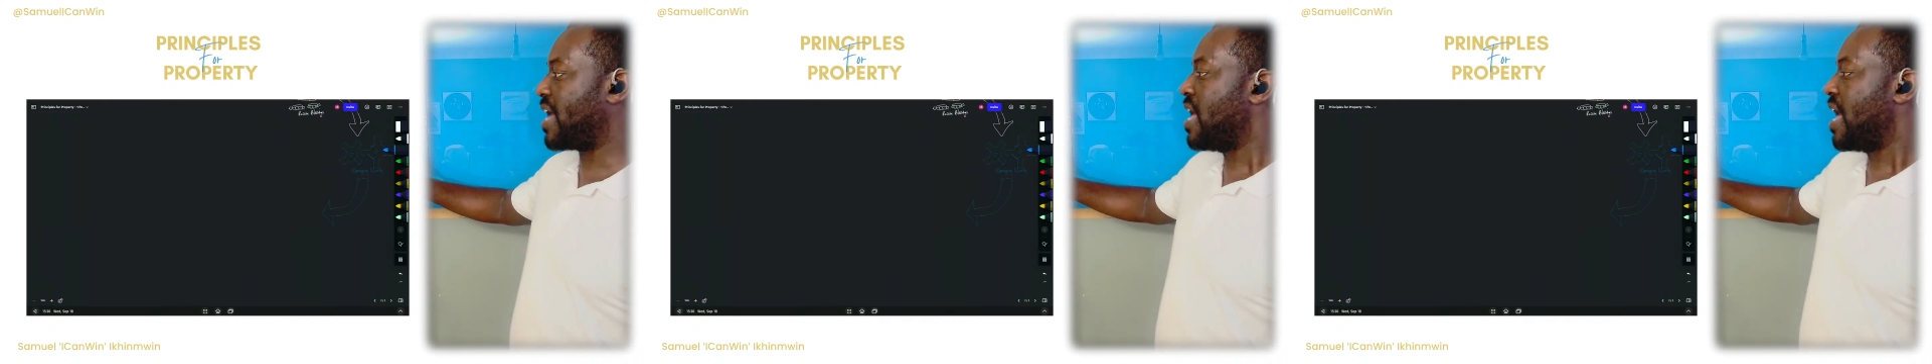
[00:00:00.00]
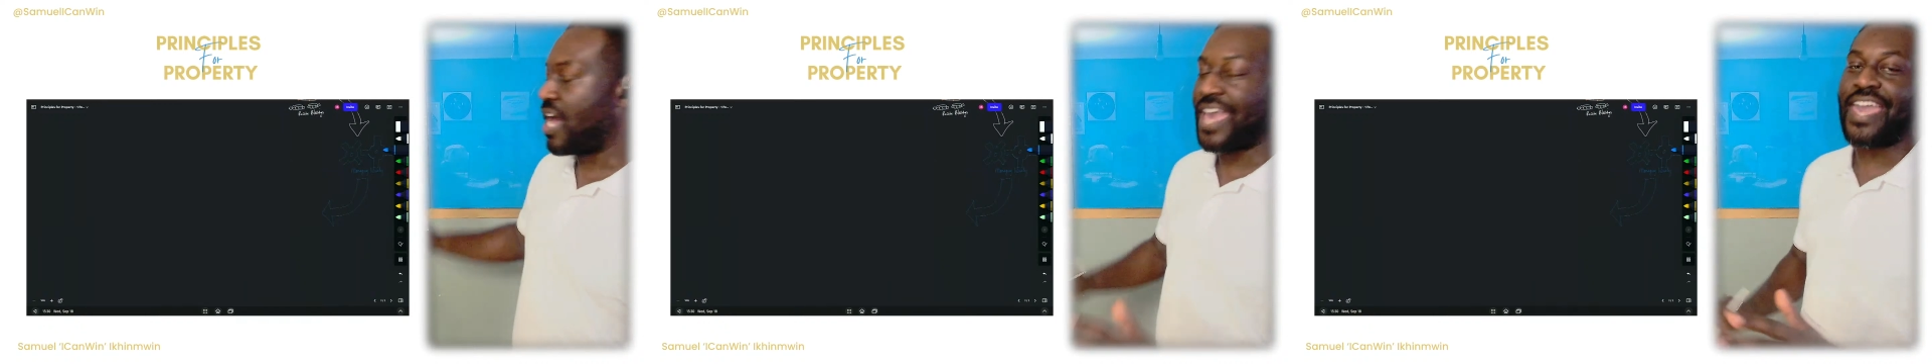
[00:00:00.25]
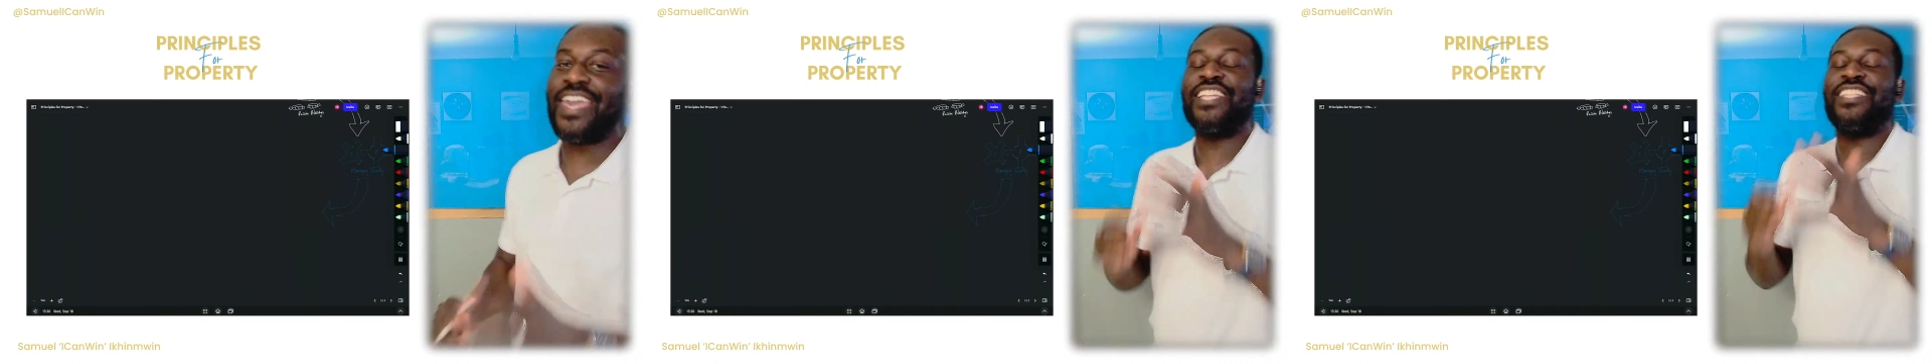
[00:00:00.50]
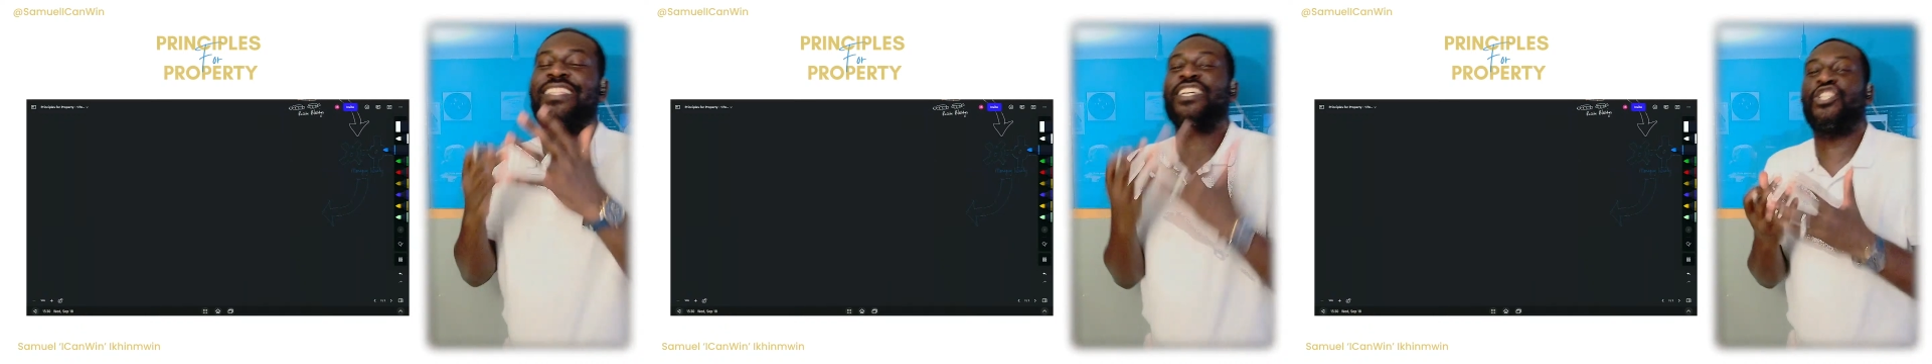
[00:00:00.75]
this should
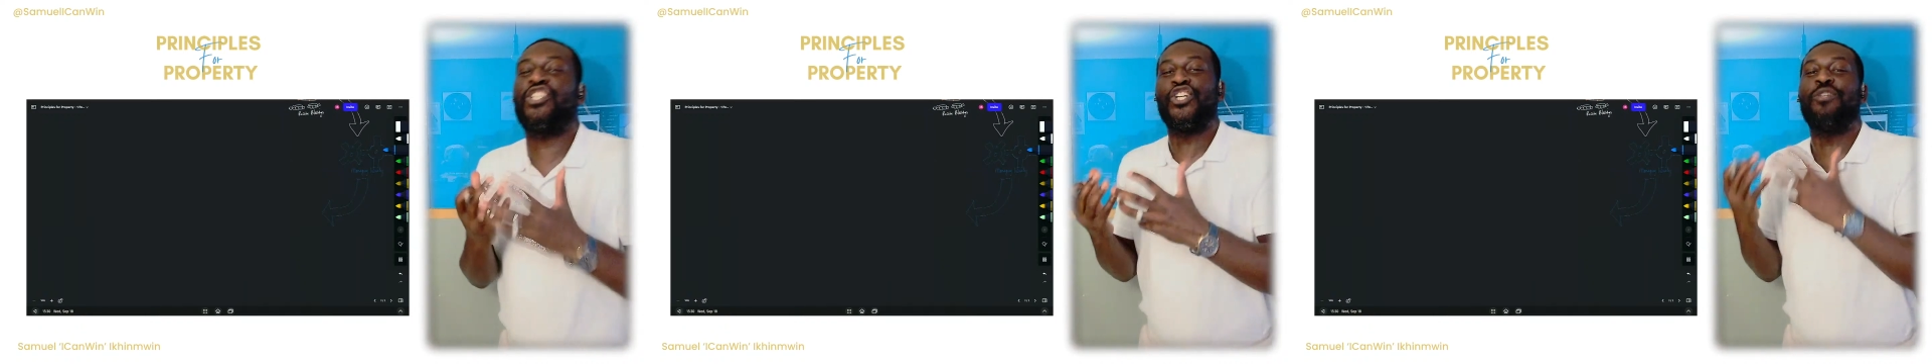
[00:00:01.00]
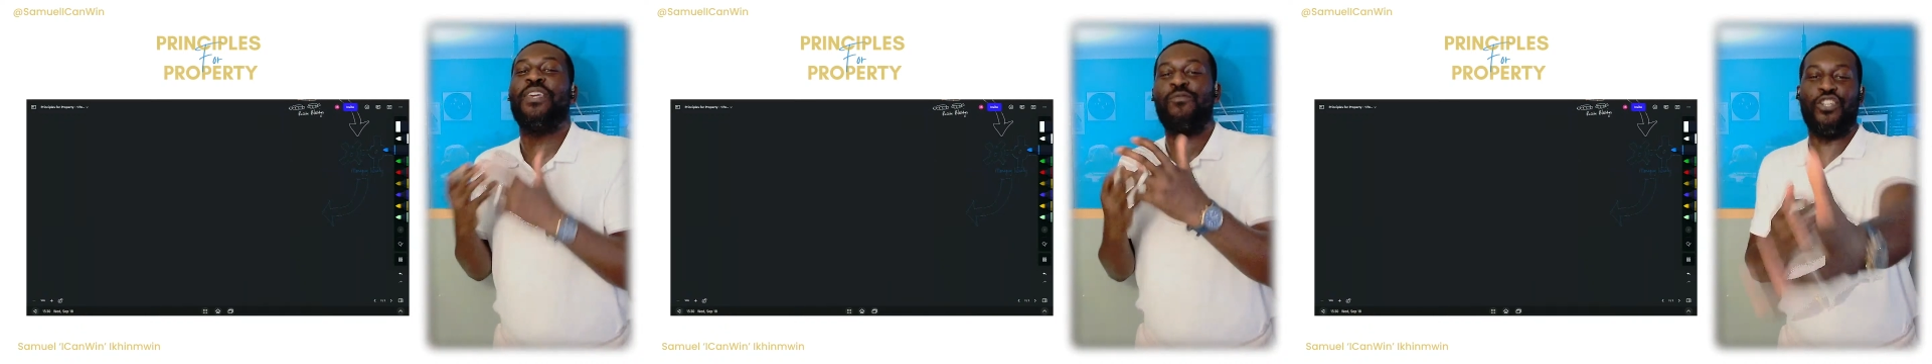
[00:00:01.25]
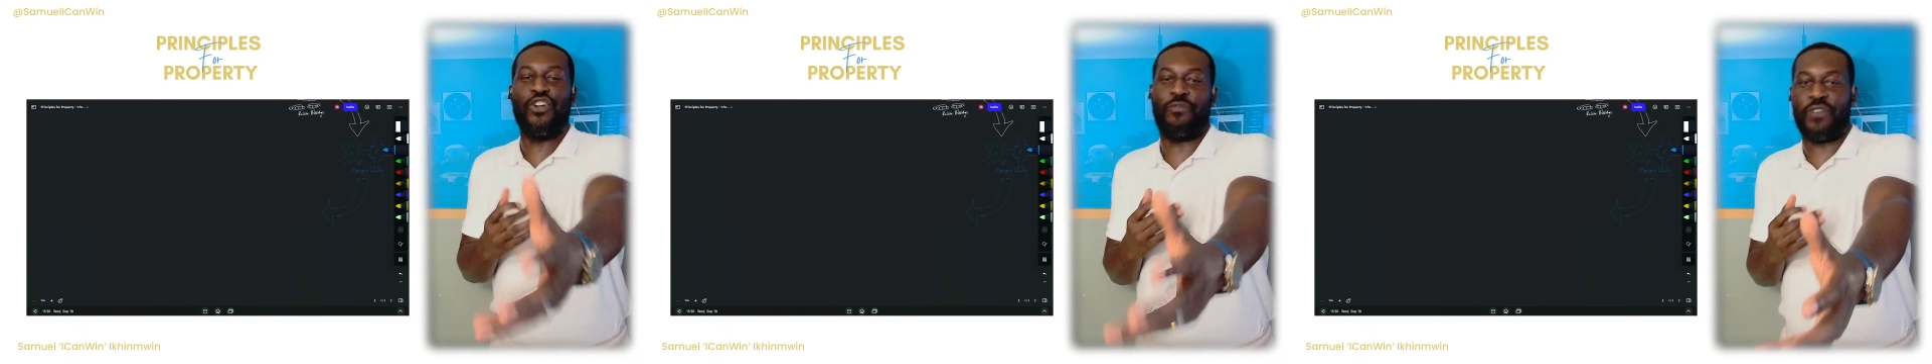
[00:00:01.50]
be one of your favorite things.